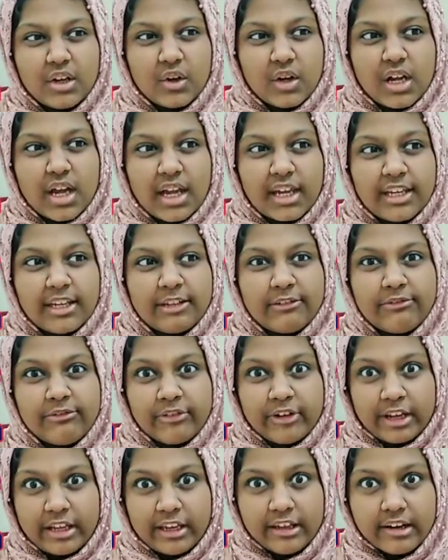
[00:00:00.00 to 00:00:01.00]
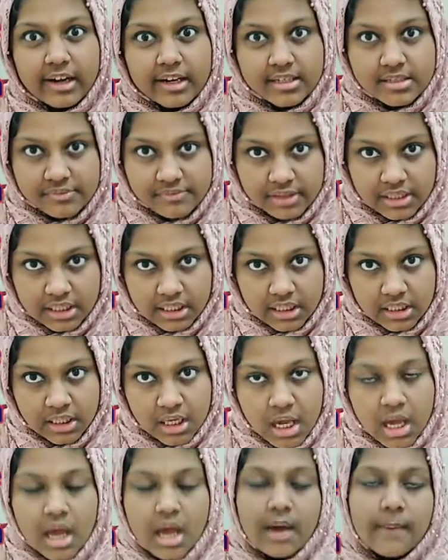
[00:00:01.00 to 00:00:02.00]
kind of regret feeling,
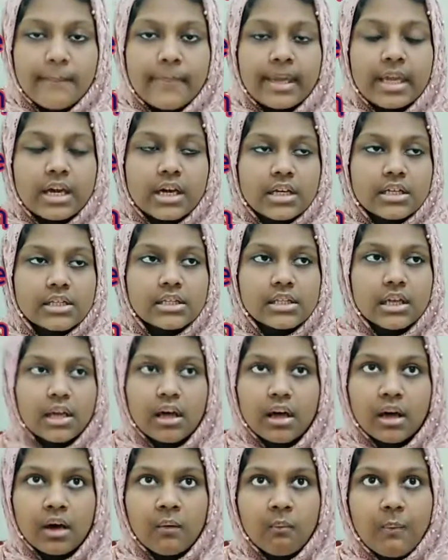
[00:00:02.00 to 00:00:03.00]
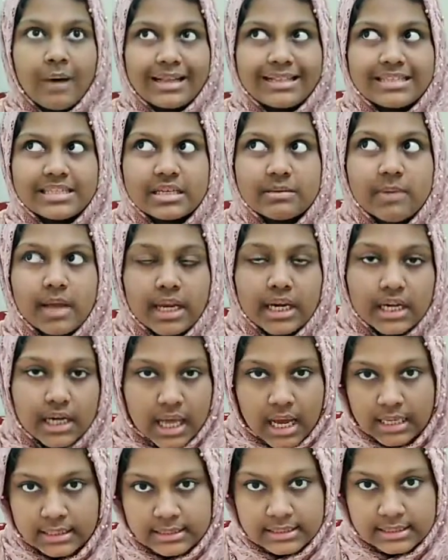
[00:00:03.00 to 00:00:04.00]
because once in my
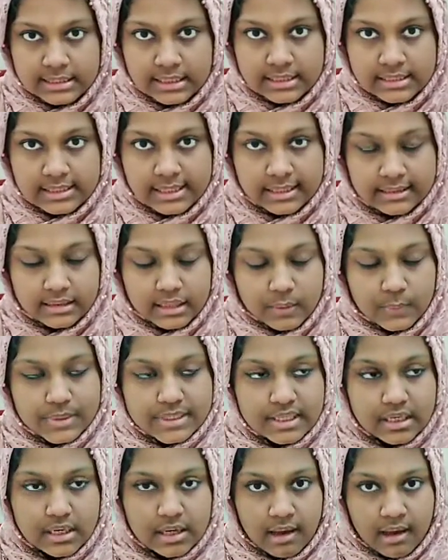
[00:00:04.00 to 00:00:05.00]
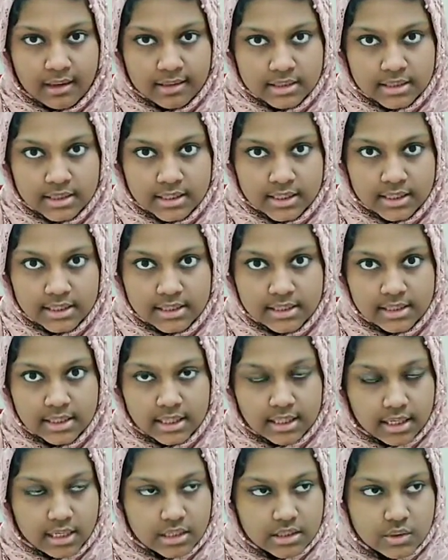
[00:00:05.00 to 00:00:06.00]
class test, like there was a class test in
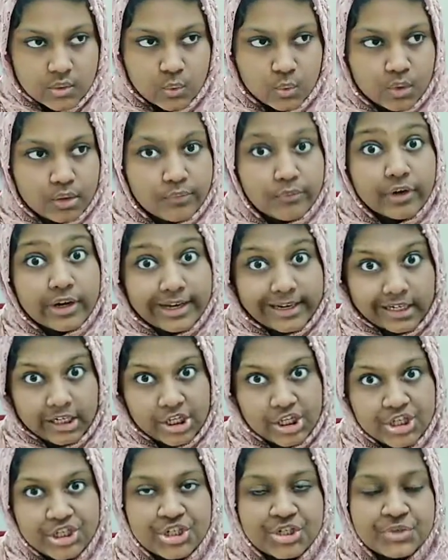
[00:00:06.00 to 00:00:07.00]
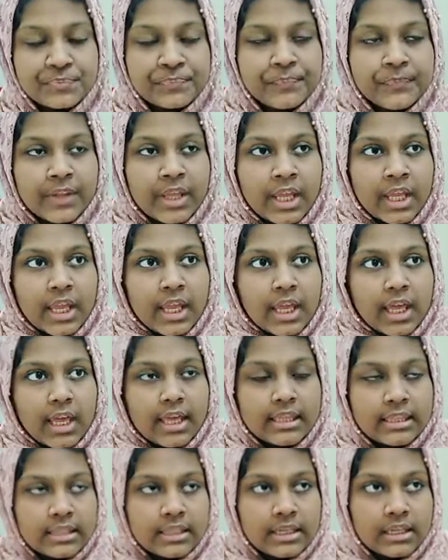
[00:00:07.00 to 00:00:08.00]
our school for English,
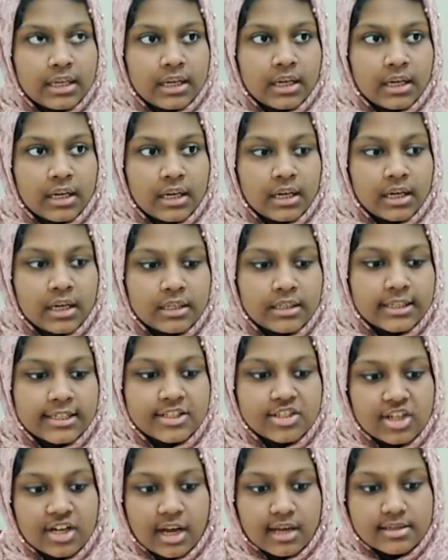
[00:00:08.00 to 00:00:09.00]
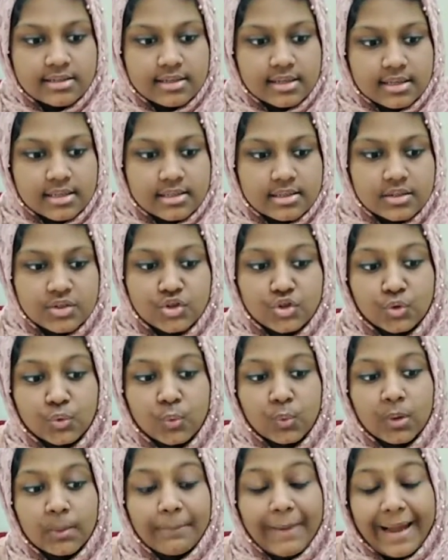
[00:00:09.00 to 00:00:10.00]
and teacher asked us
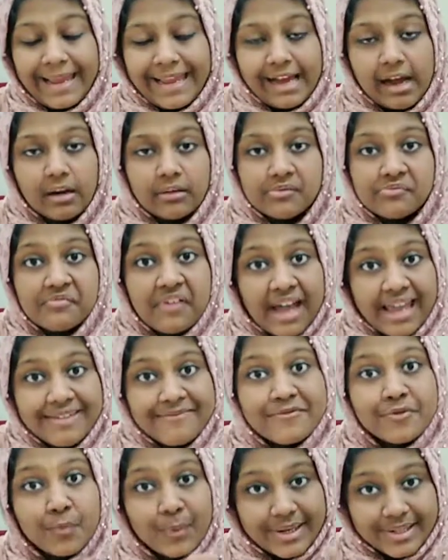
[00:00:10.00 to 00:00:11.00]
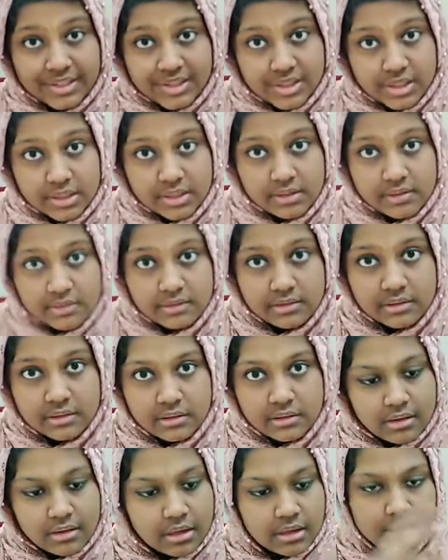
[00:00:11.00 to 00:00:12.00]
to by heart 5 questions,
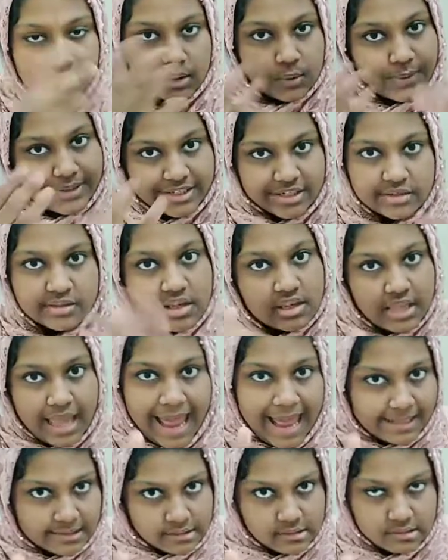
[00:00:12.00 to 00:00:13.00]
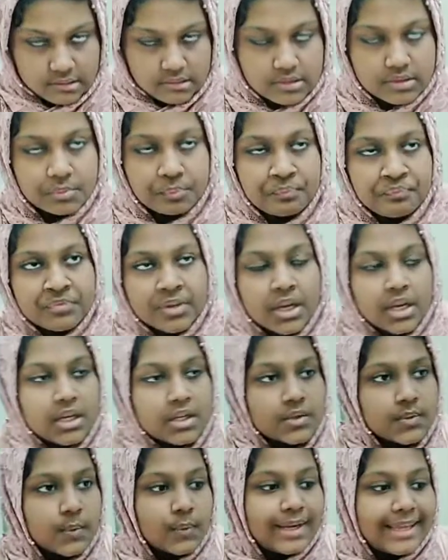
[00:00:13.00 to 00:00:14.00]
the questions and the answers.
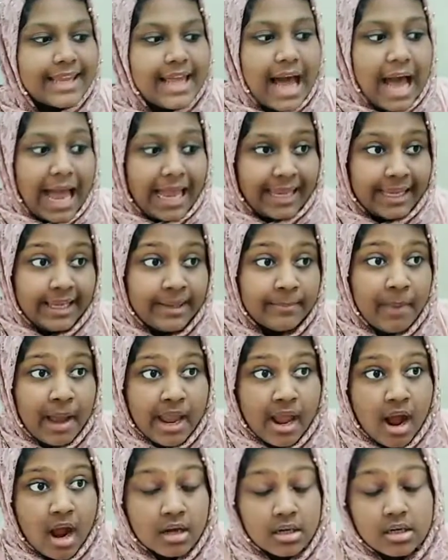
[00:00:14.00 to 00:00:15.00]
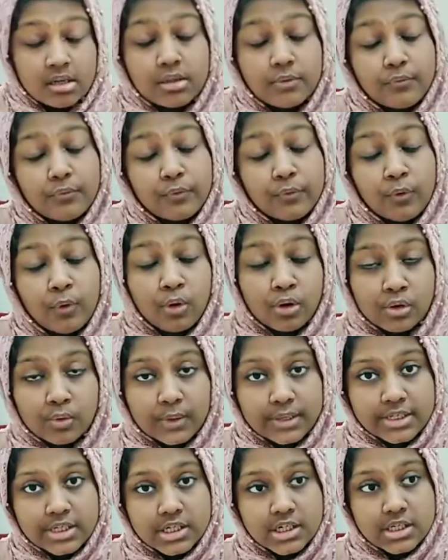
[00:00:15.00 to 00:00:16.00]
So like I by hearted the 4
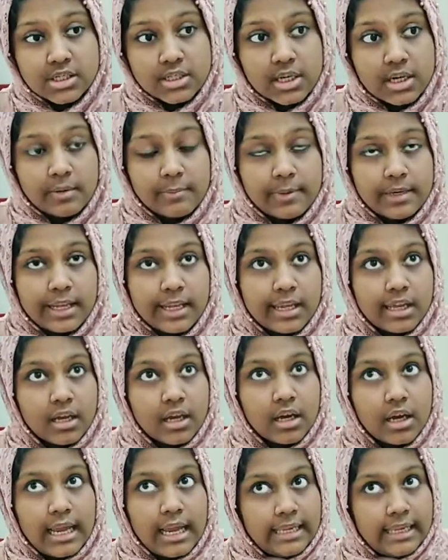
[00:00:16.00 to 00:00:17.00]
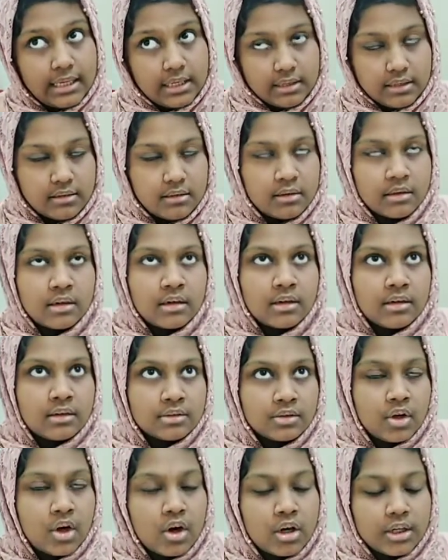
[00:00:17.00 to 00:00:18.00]
questions, and I
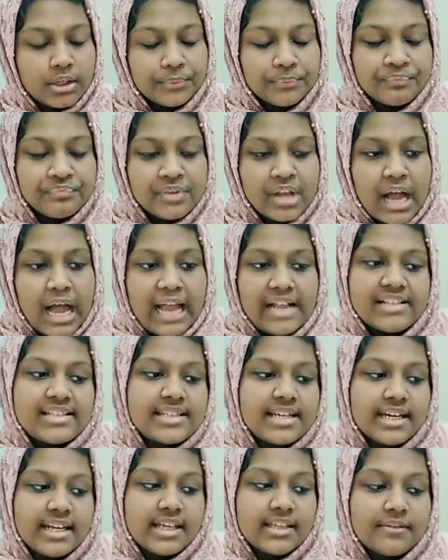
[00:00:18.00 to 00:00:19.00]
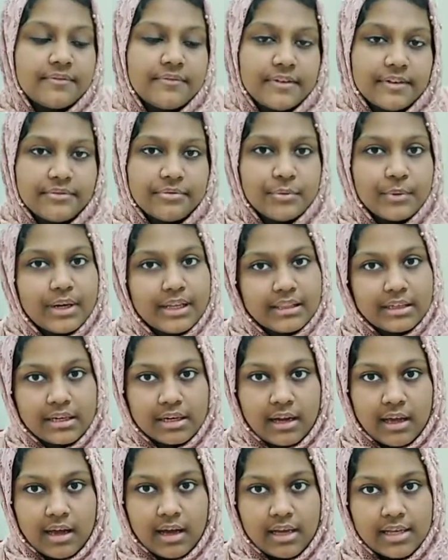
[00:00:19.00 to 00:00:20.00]
thought I'll study the 5th one in the
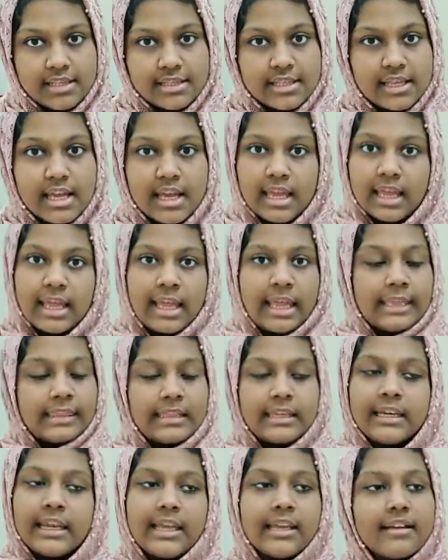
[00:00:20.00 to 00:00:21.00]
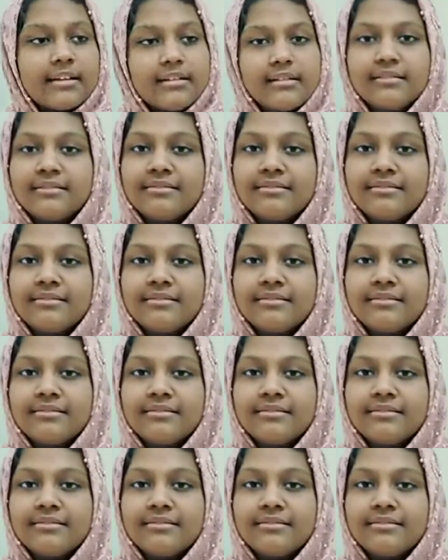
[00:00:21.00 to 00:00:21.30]
class, and then like